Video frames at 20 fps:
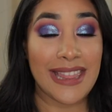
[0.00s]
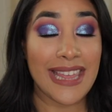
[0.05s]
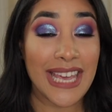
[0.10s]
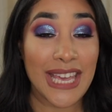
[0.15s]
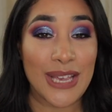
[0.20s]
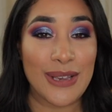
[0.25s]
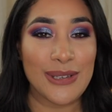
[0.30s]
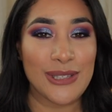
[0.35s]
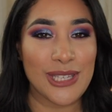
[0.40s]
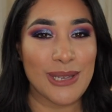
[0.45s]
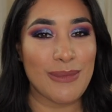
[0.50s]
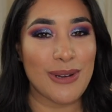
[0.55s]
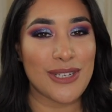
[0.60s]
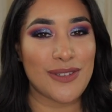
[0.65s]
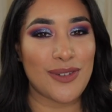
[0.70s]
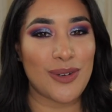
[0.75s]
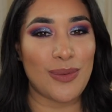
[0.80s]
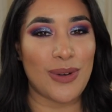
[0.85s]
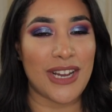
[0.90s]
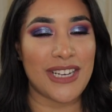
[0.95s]
Thank you so much
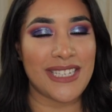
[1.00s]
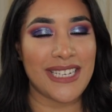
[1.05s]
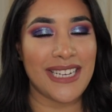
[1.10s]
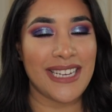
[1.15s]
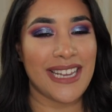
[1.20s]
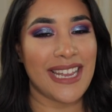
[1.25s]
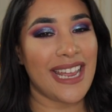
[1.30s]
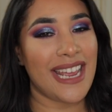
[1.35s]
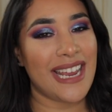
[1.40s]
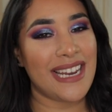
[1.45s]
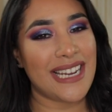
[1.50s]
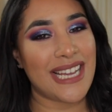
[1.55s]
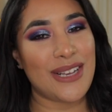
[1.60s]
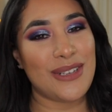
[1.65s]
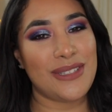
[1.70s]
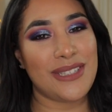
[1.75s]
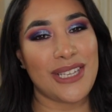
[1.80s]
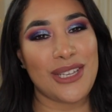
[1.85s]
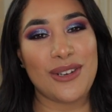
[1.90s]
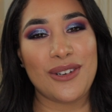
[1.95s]
for watching, and I'll
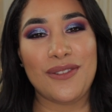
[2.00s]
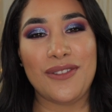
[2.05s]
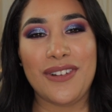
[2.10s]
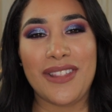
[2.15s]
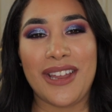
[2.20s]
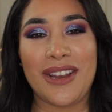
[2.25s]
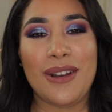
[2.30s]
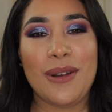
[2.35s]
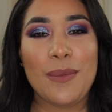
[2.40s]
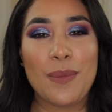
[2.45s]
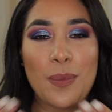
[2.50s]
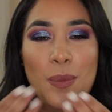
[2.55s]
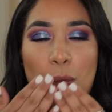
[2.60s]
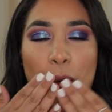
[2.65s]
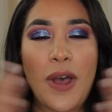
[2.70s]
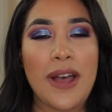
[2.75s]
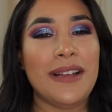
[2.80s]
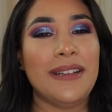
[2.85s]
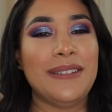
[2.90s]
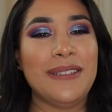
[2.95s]
see you over there.
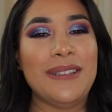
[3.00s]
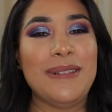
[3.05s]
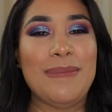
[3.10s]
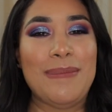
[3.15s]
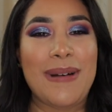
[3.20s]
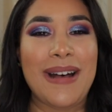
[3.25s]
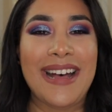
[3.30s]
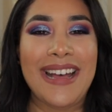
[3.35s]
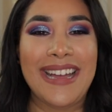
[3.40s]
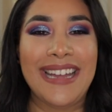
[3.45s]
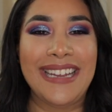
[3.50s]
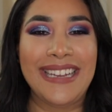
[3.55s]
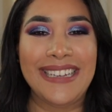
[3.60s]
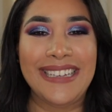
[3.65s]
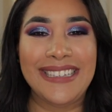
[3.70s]
Yeah. Bye!